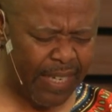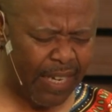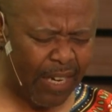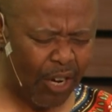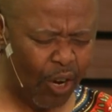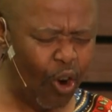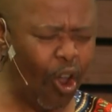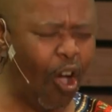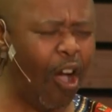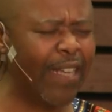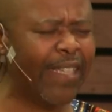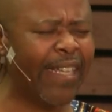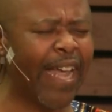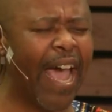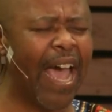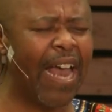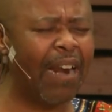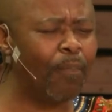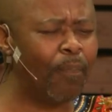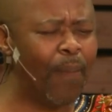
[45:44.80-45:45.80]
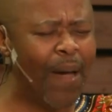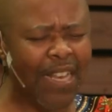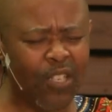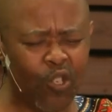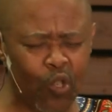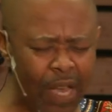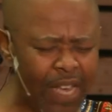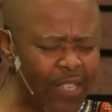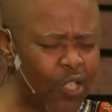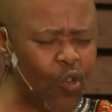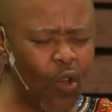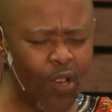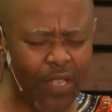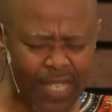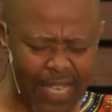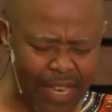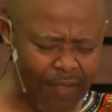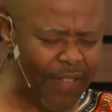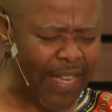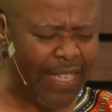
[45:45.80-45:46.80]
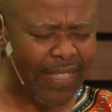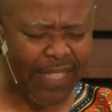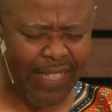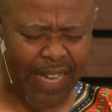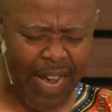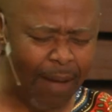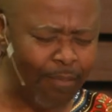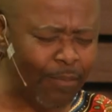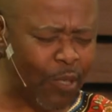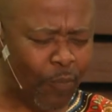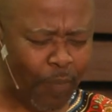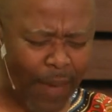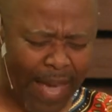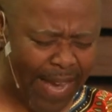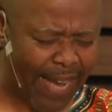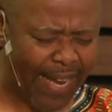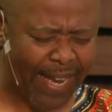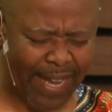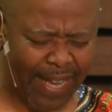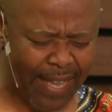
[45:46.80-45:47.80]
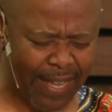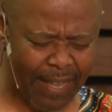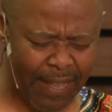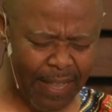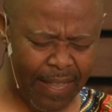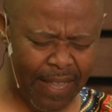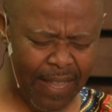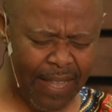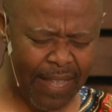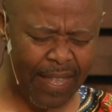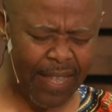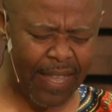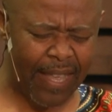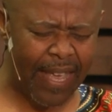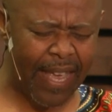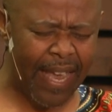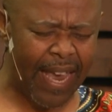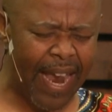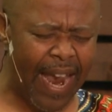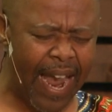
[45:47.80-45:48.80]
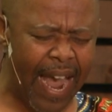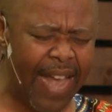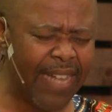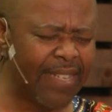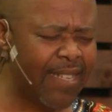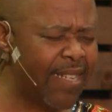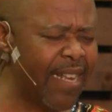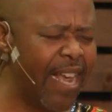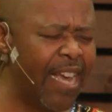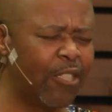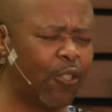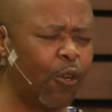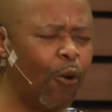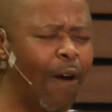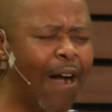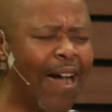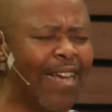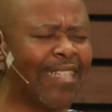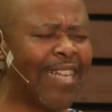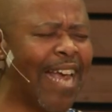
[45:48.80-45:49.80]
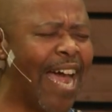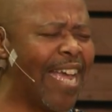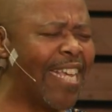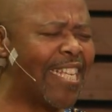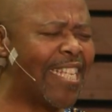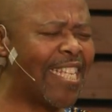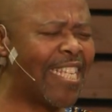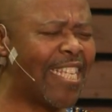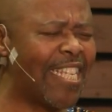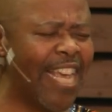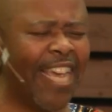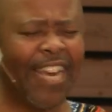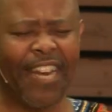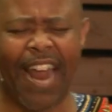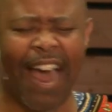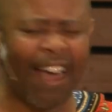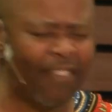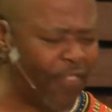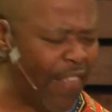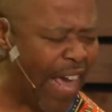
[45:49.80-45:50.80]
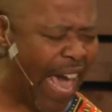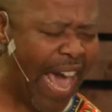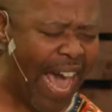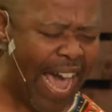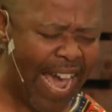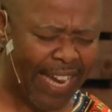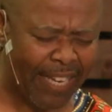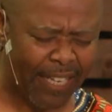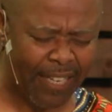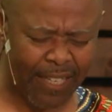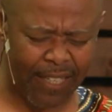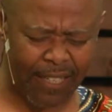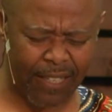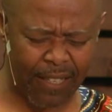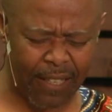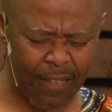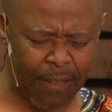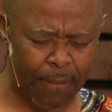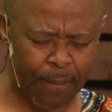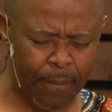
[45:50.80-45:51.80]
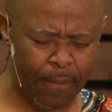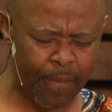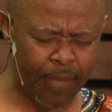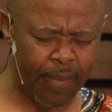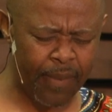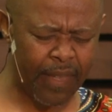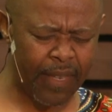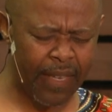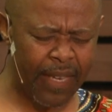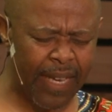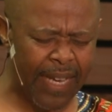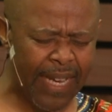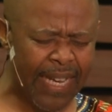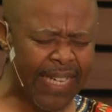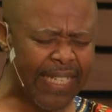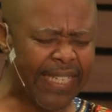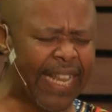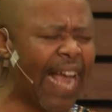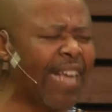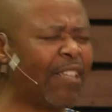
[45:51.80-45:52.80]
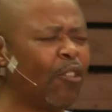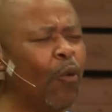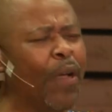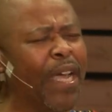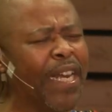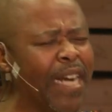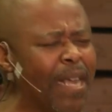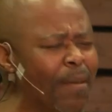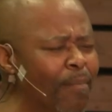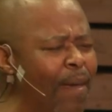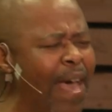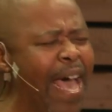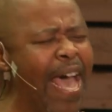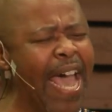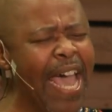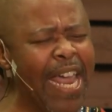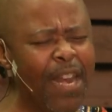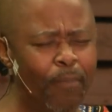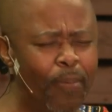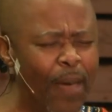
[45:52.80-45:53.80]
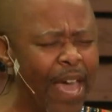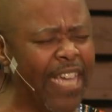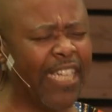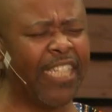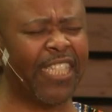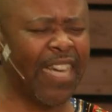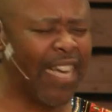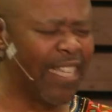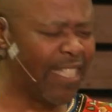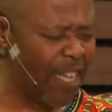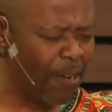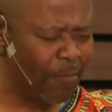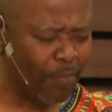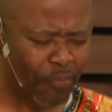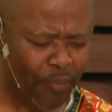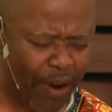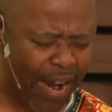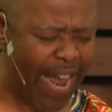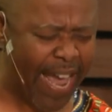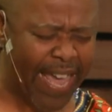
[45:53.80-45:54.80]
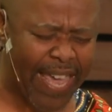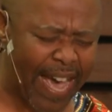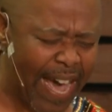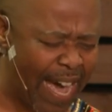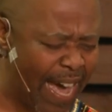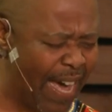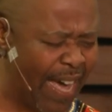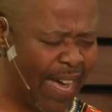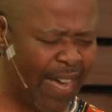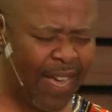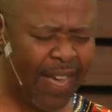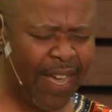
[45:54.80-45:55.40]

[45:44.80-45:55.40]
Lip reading: Lord, help us as your servant comes back. And say to us, I see nothing. That we remain patient in prayer.